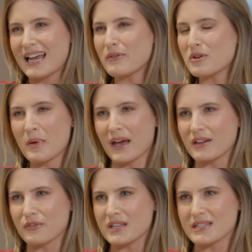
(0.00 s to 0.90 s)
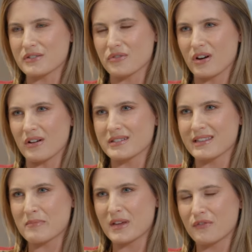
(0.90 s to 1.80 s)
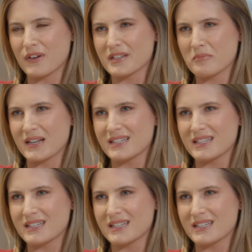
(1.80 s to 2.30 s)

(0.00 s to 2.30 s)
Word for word: How are you paying for these extra costs? Are they being funded by